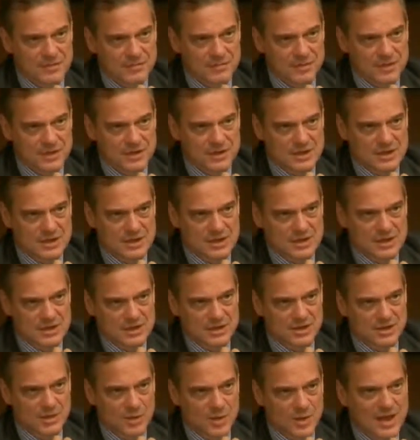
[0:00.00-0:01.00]
But the
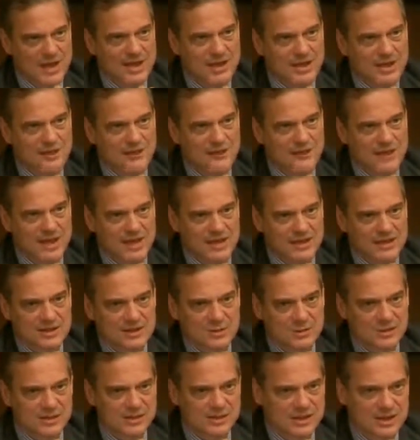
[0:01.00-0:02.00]
wealth effect
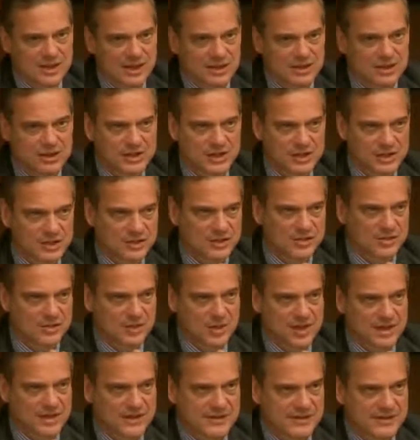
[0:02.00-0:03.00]
was largely in the
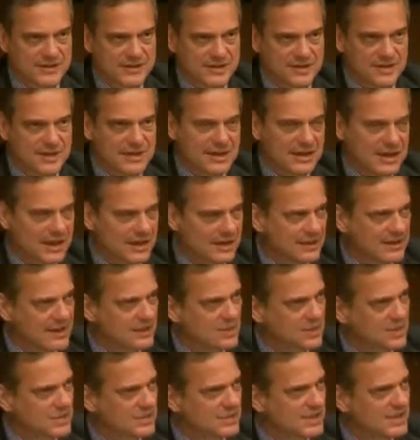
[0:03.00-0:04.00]
US, and
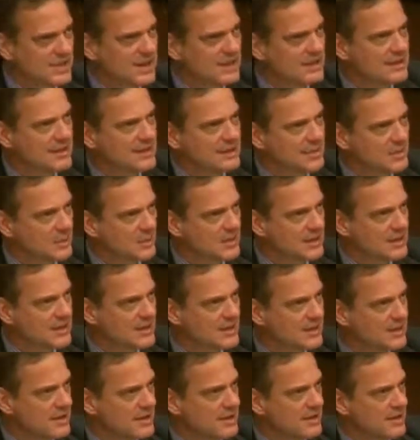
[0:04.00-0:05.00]
that was dealt
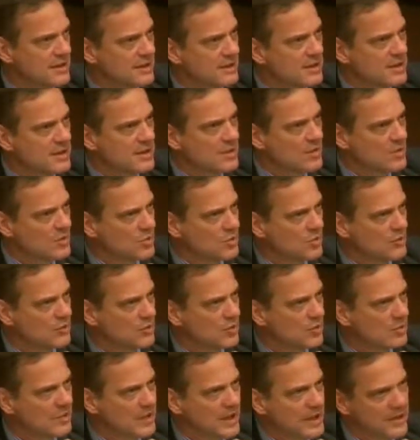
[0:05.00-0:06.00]
with through
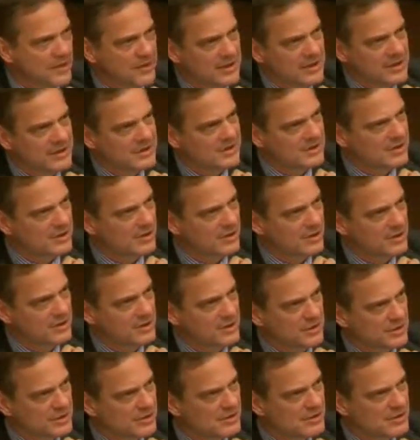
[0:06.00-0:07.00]
forbearance and
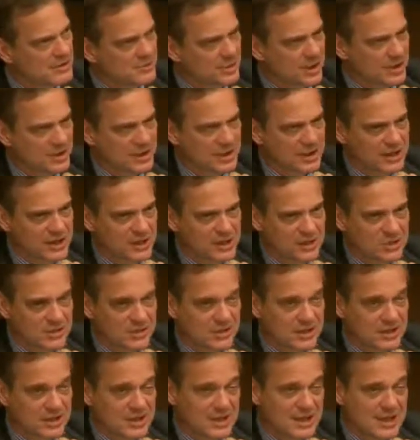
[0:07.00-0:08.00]
other special issues.